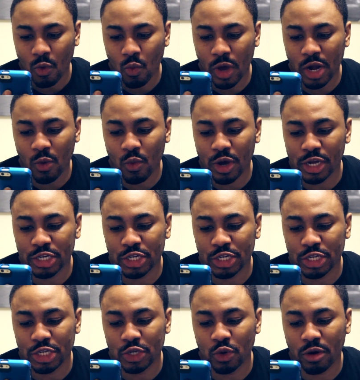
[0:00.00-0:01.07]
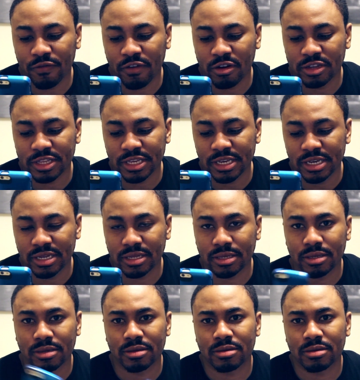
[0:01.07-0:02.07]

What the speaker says: When was your first kiss?